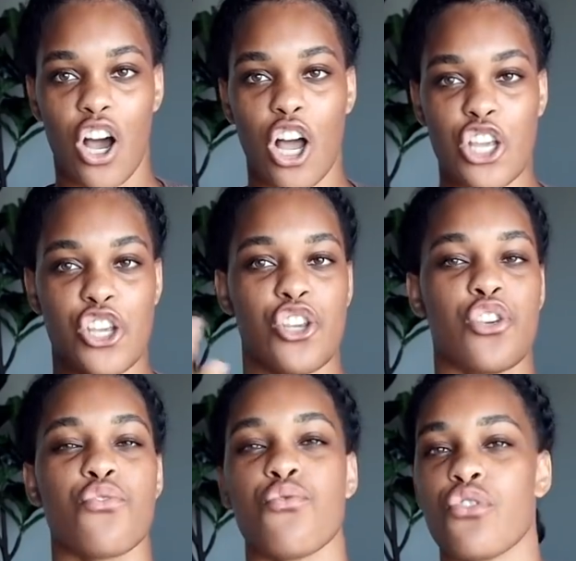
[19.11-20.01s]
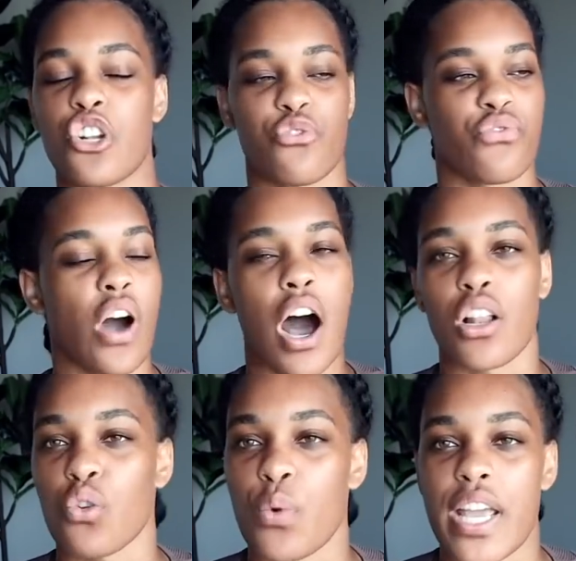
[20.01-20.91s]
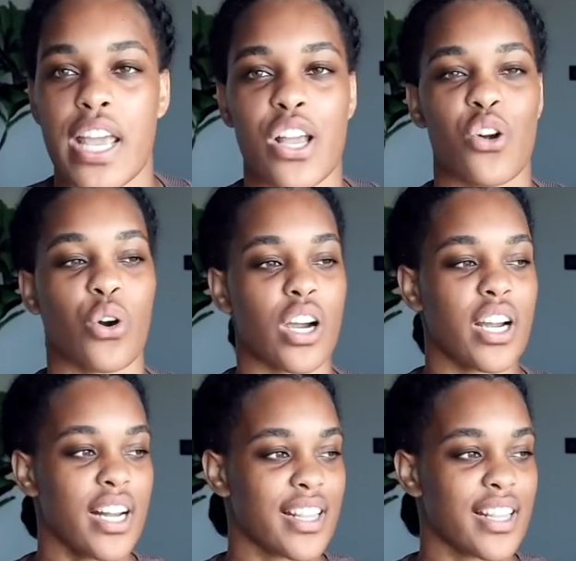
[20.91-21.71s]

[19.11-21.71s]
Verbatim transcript: a huge following or